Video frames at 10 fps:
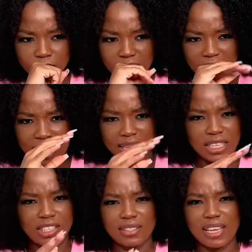And it
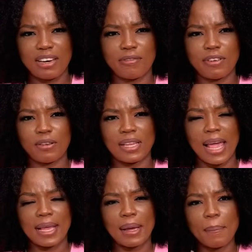just kind of felt
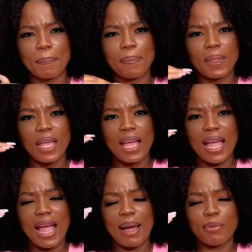like
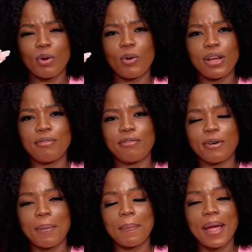I'm going
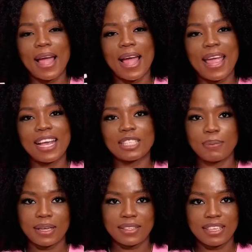from
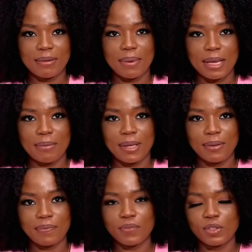expecting a baby
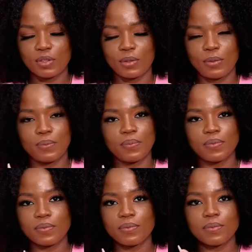to
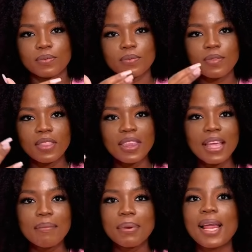
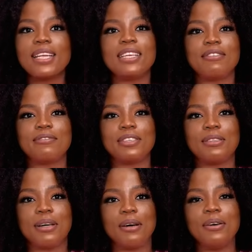planning a
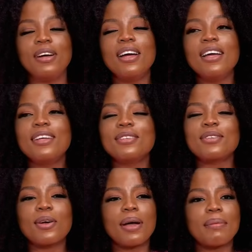funeral. So
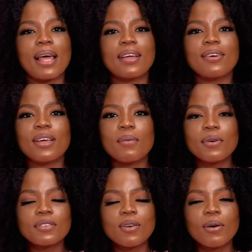I'm like, okay,
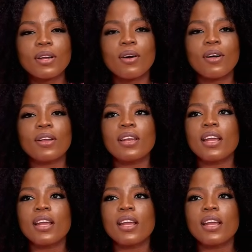what's going on?